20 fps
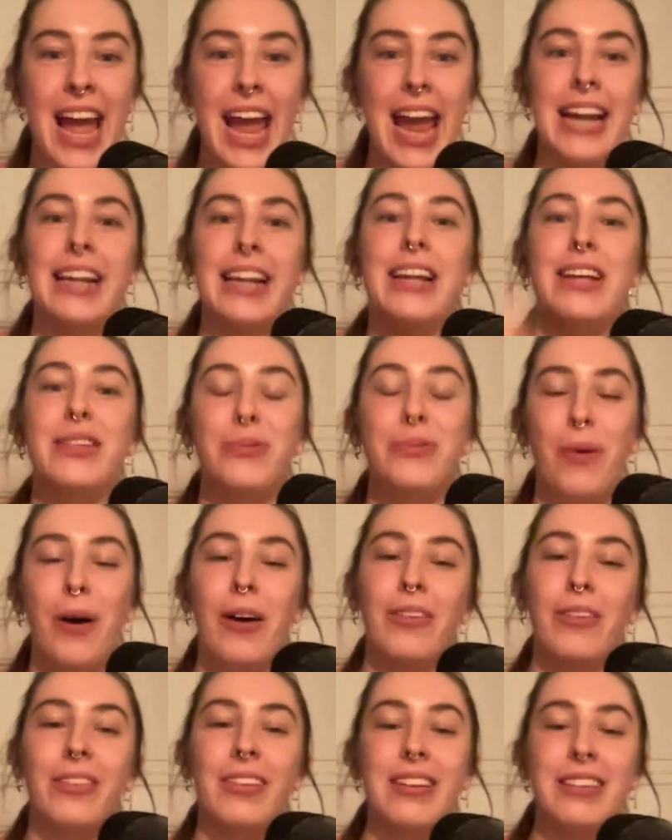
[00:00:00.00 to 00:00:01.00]
in this
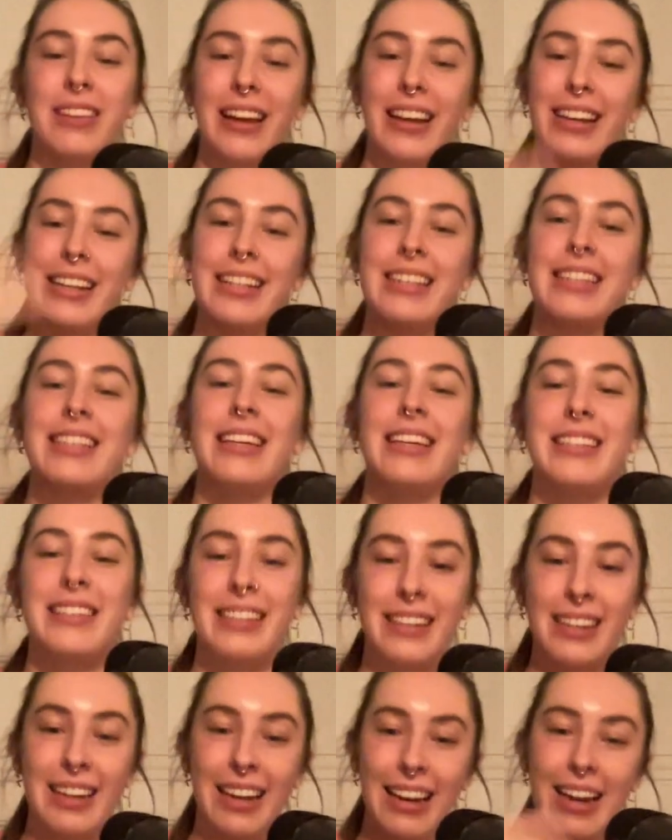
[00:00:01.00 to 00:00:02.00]
world that's like
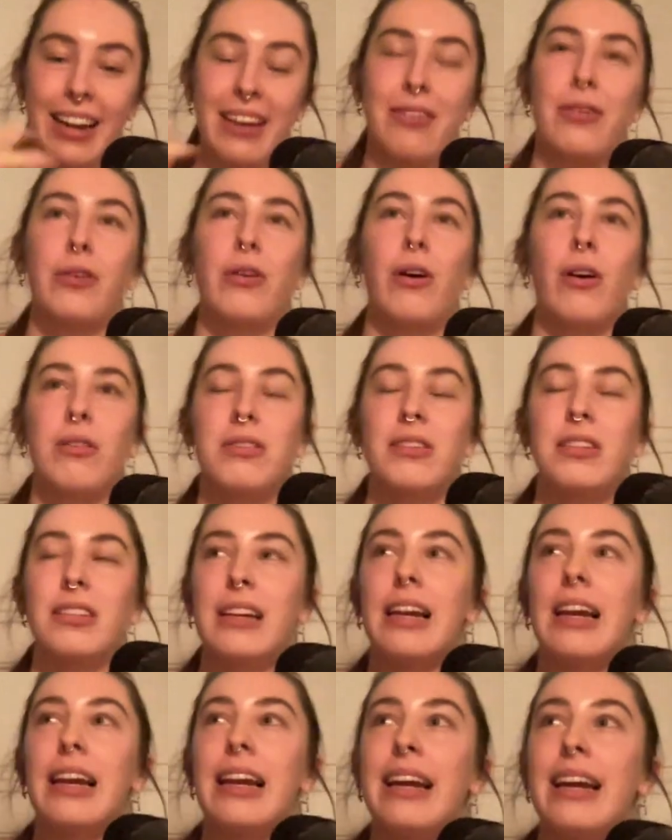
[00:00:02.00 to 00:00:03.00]
consistently or
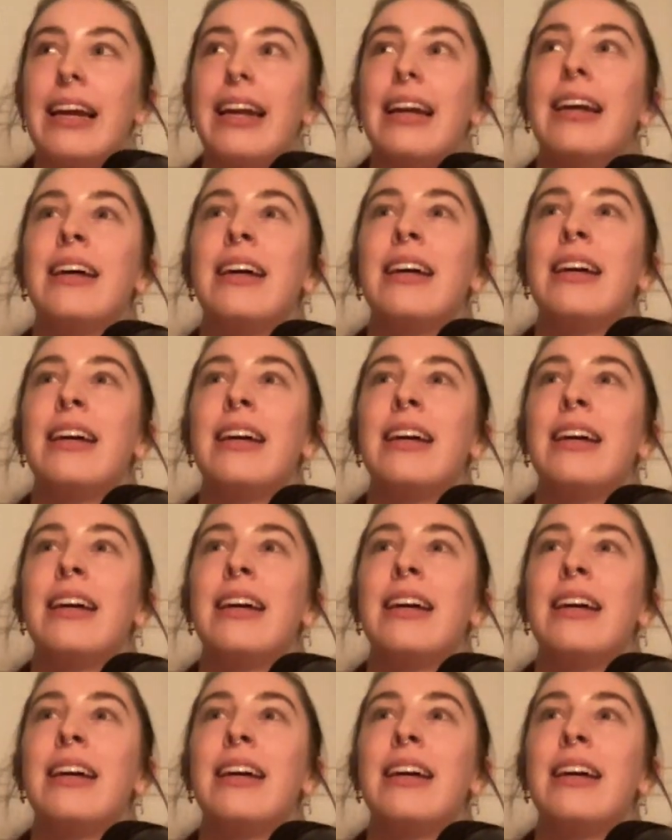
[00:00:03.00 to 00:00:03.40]
constantly